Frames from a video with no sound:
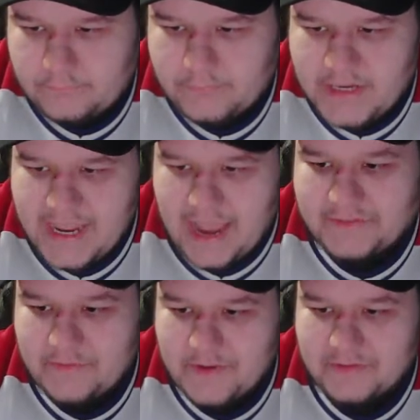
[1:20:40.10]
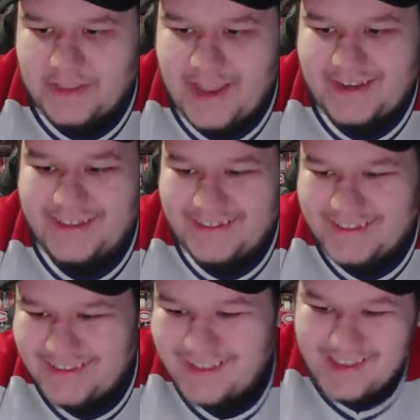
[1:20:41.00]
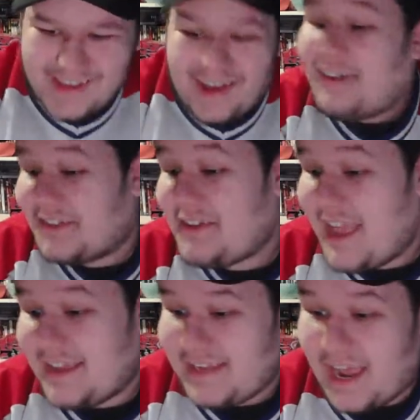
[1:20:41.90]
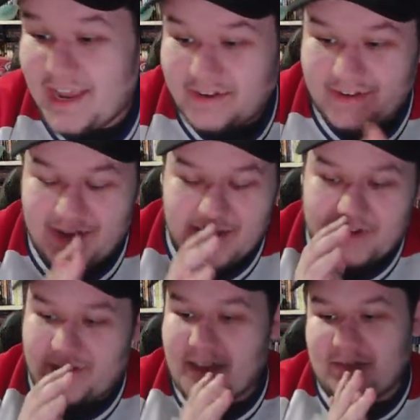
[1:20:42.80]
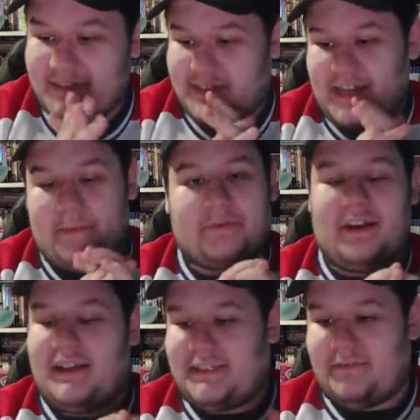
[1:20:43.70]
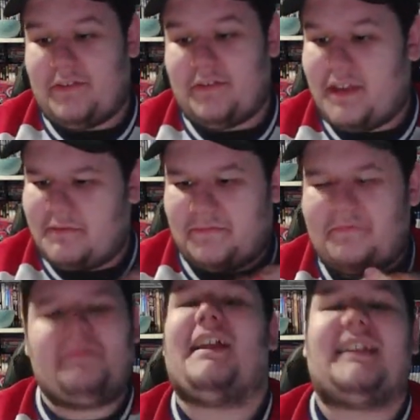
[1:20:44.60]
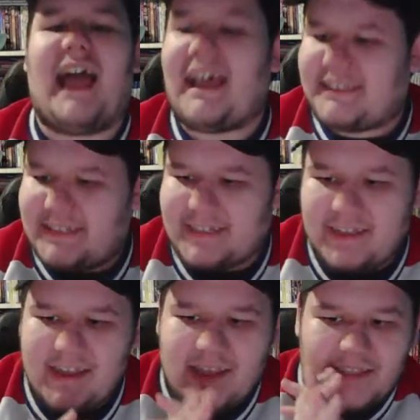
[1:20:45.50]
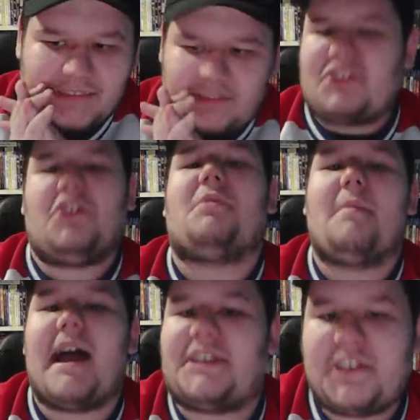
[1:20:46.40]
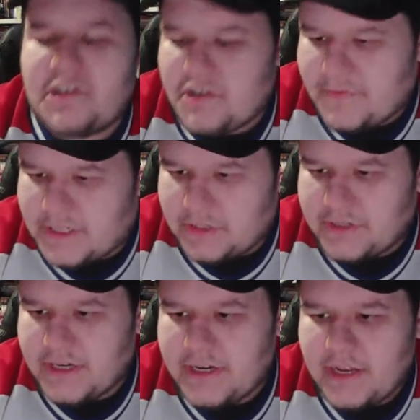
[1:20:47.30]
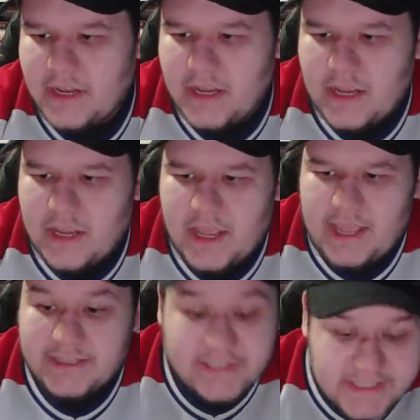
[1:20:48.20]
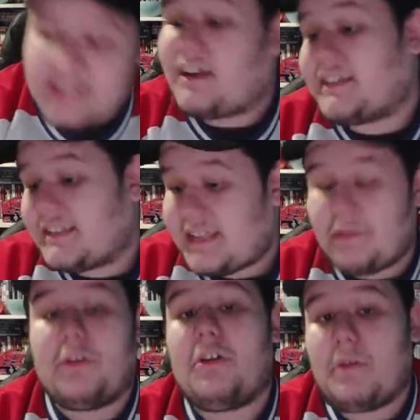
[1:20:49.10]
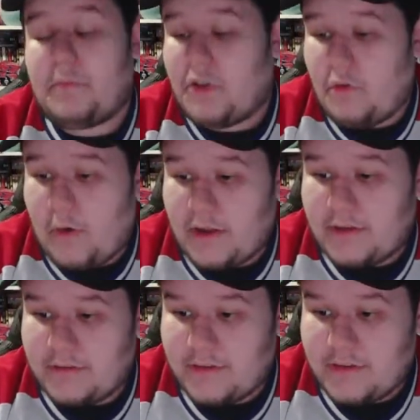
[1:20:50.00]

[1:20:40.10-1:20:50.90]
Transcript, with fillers: You have to be related. Also, yes, I agree. Kurt Angle is the top three Austin feud. It was fantastic. So many matches you could have included. It sucks that Royal Rumble 01